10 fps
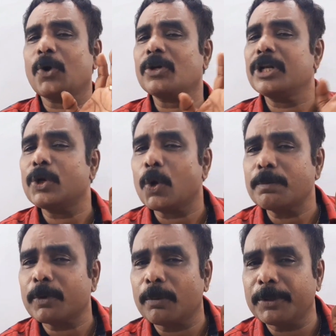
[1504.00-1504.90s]
not the
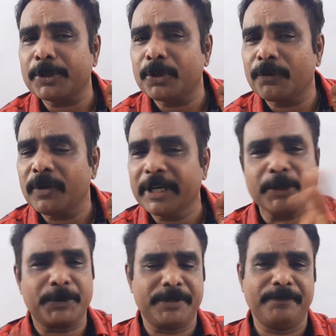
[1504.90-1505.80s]
lone property of
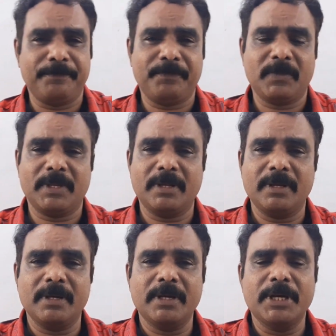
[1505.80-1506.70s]
liquid.
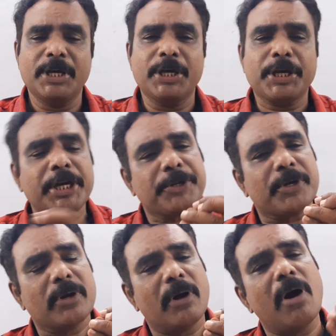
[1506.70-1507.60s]
It
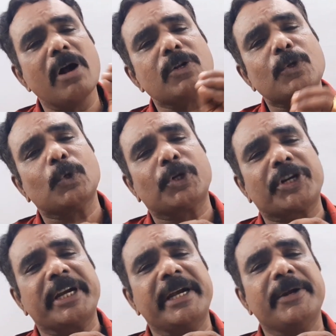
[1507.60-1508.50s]
also
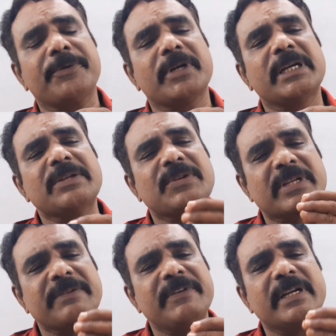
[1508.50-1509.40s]
shares
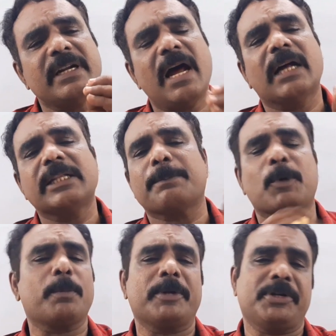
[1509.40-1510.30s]
several other
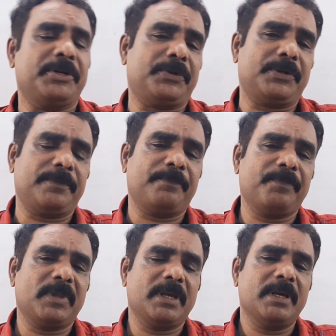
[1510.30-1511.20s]
properties.
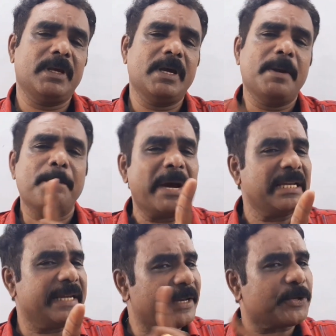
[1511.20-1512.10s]
My
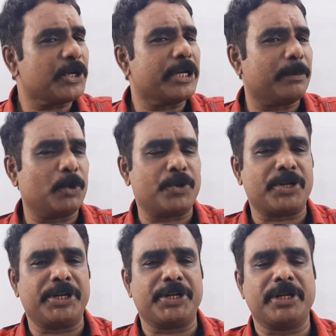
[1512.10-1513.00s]
next
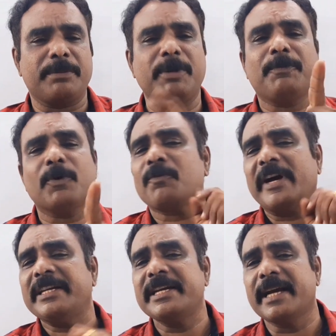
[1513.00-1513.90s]
demonstration before
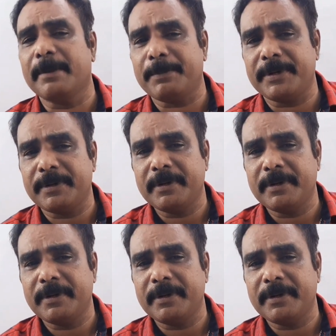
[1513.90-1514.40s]
winding up